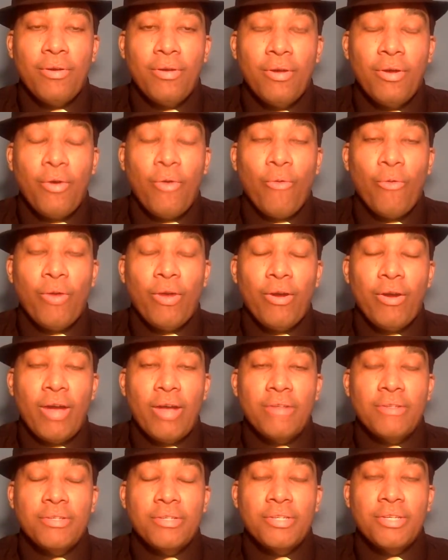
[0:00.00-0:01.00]
career
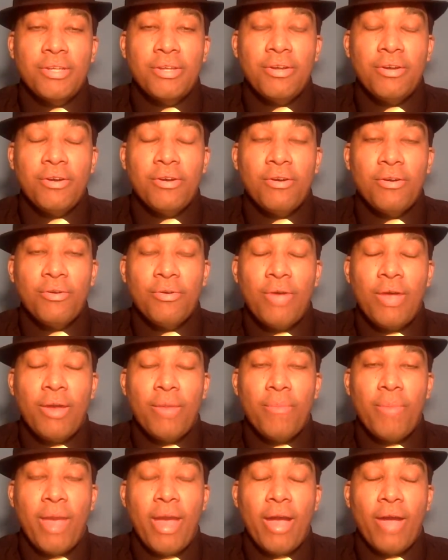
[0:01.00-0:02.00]
as a senator. You had
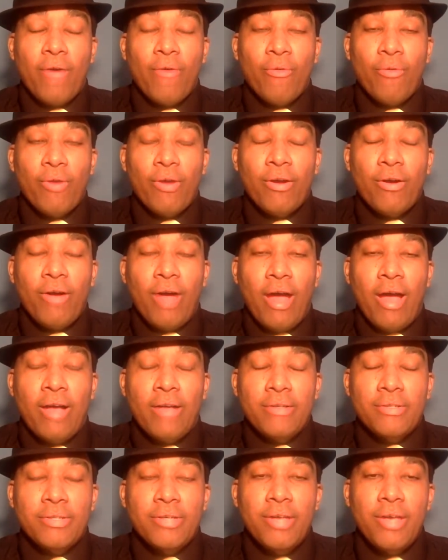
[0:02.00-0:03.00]
a bad career
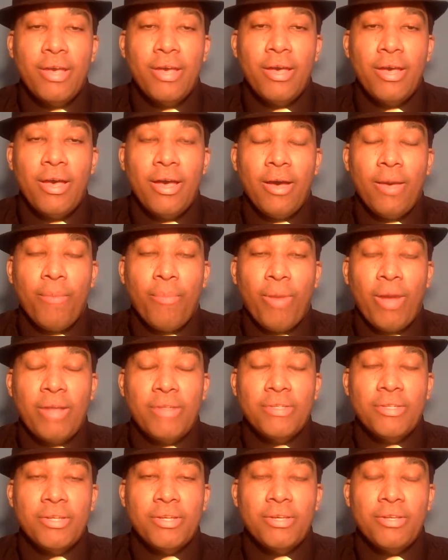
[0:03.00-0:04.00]
as a
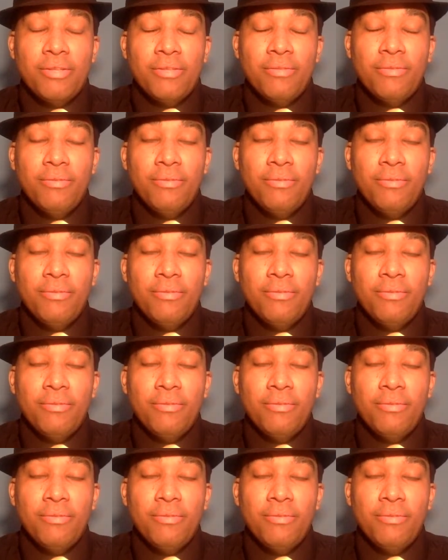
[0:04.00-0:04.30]
president.